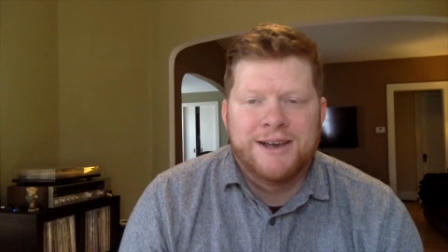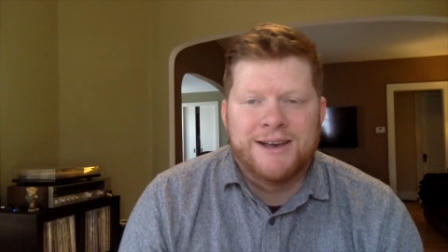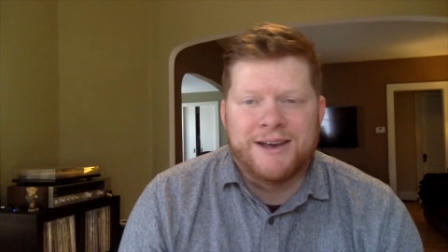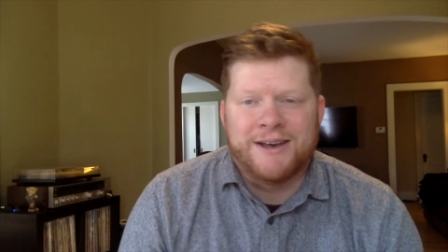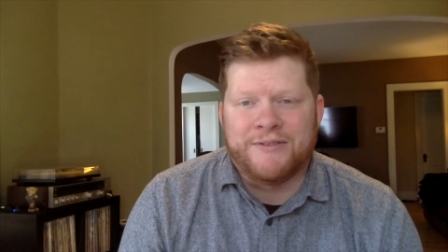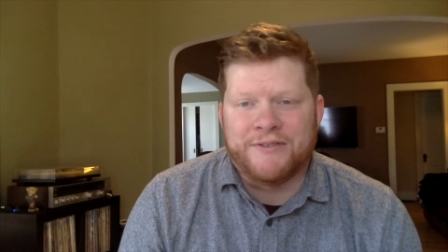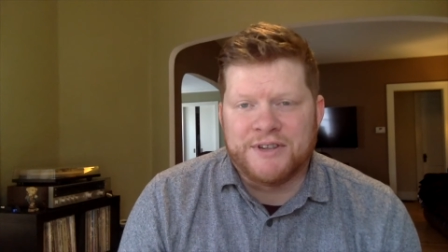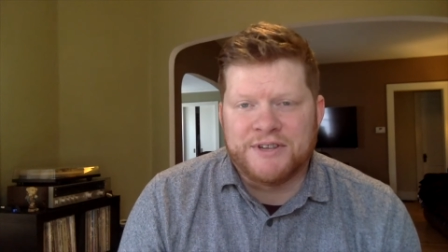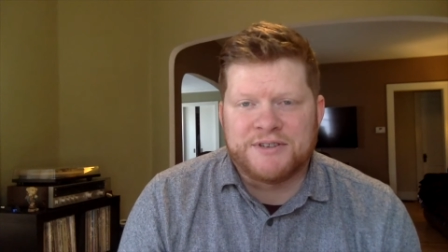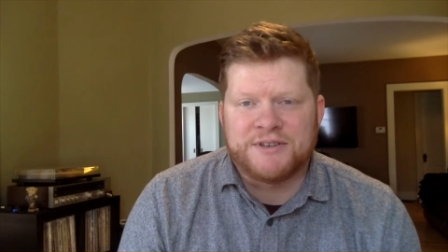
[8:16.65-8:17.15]

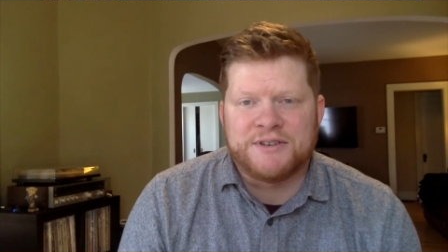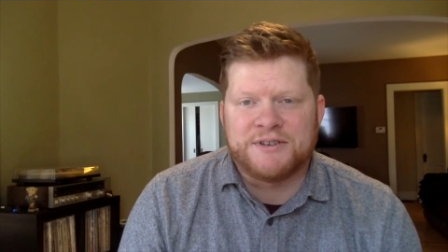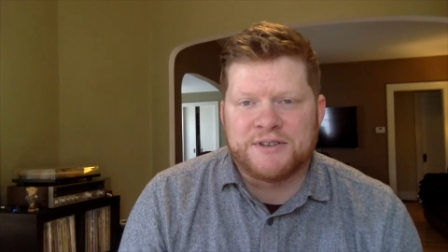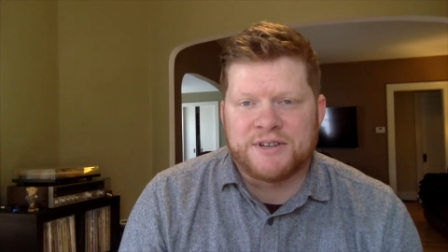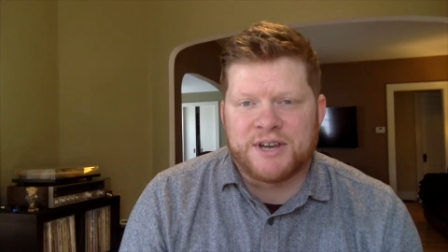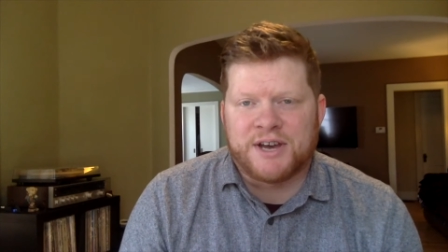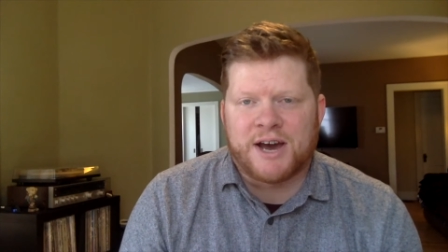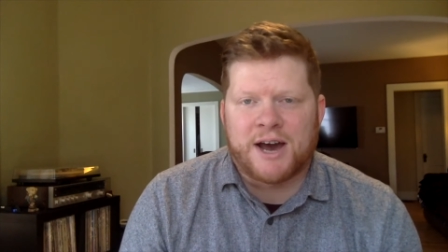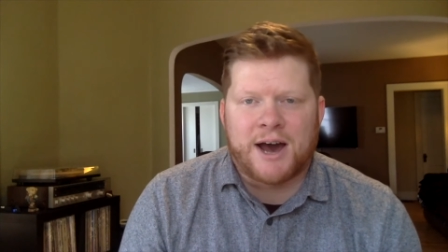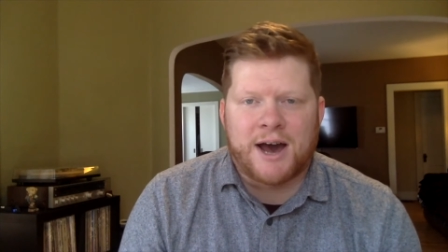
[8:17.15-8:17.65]
And this is a
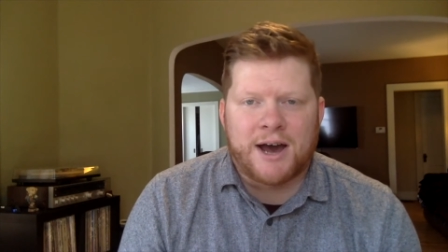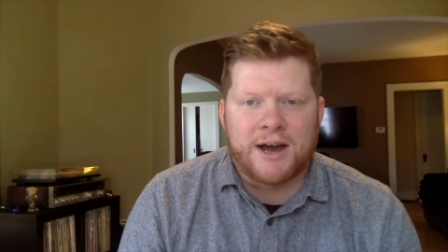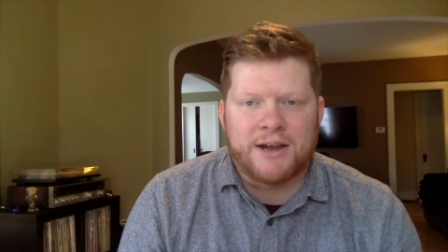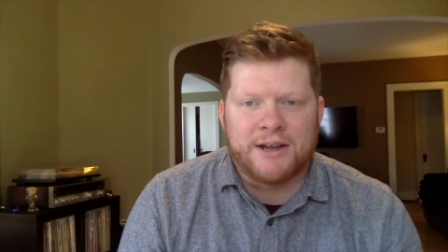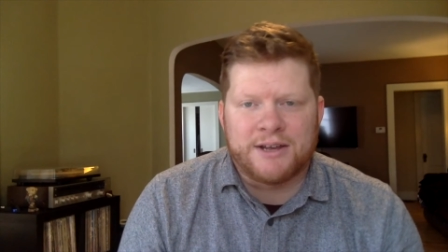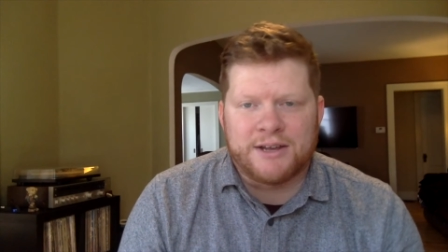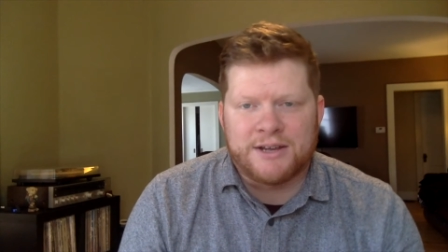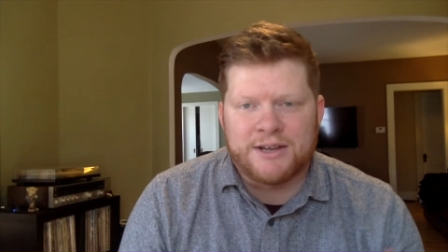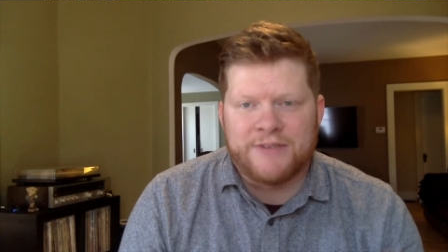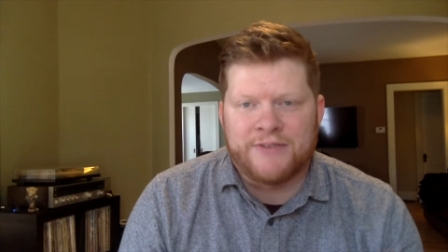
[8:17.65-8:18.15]

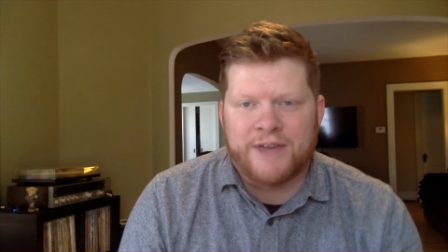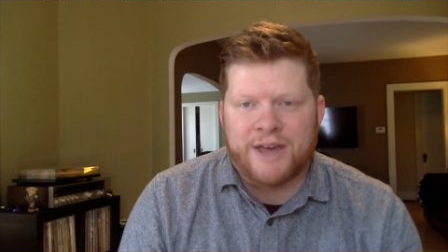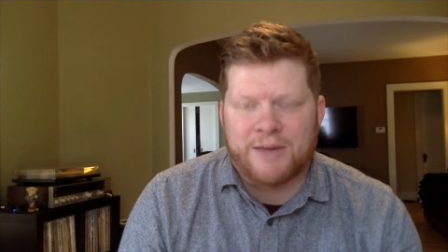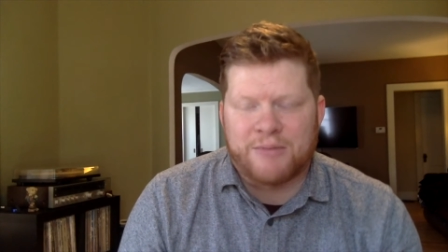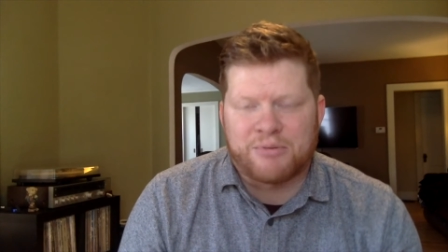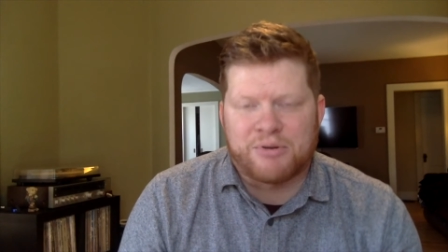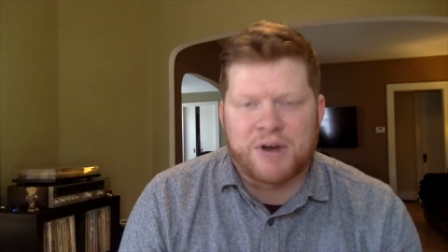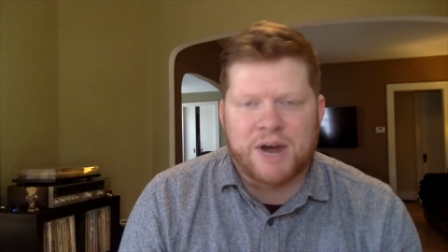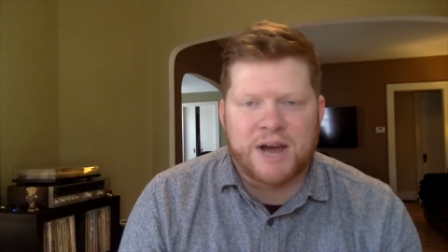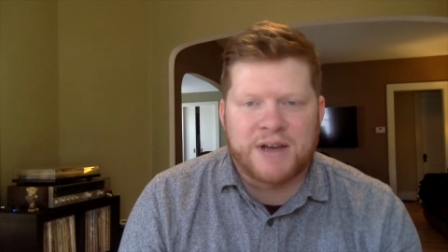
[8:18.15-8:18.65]
cog in
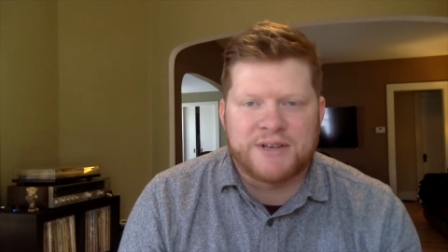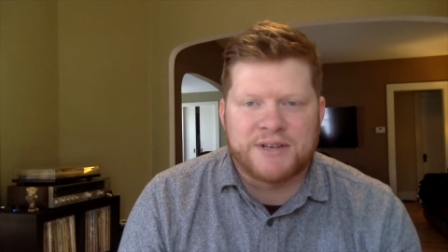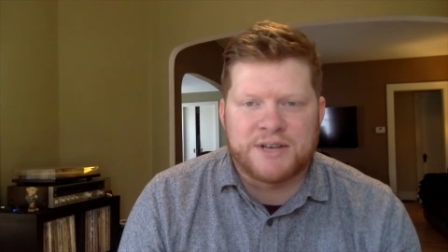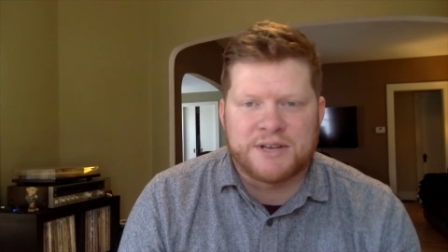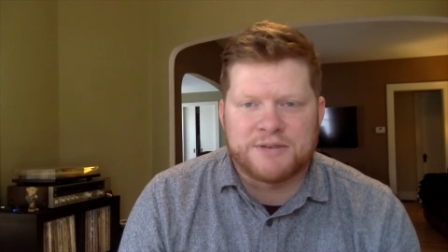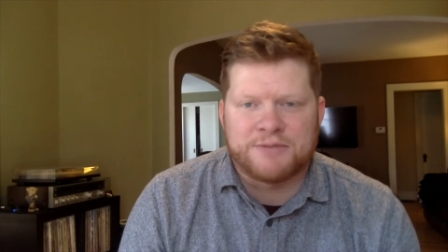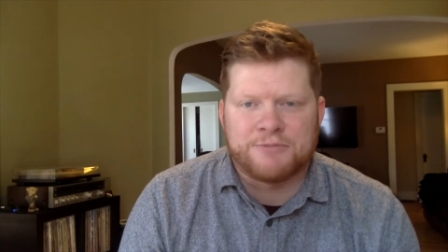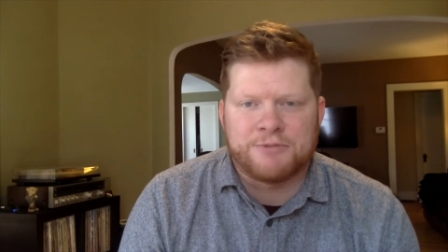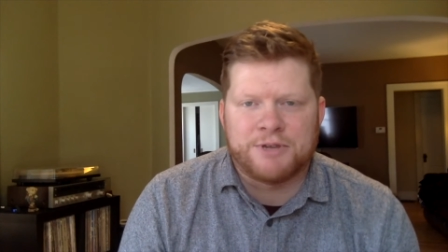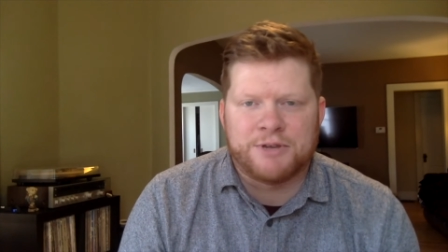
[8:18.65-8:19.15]
that
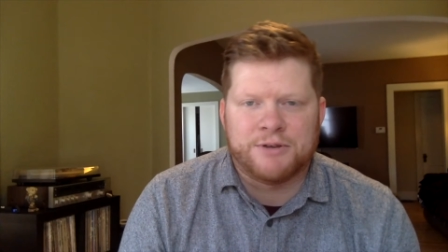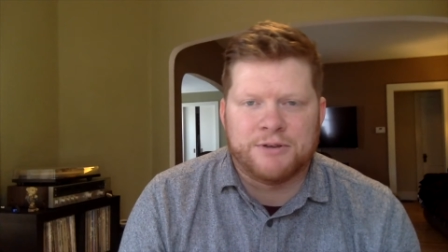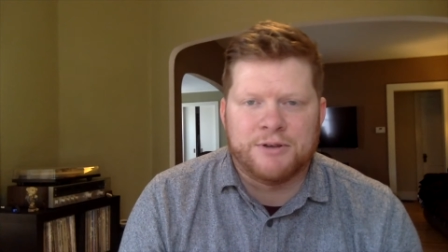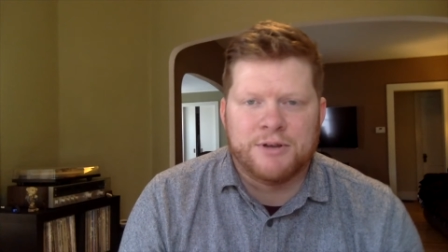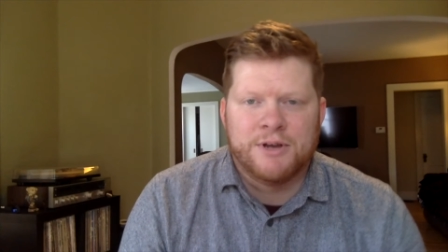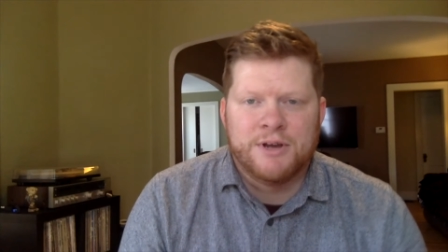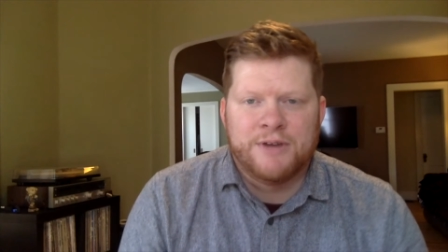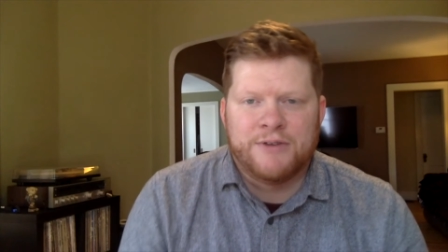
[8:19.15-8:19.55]
process wheel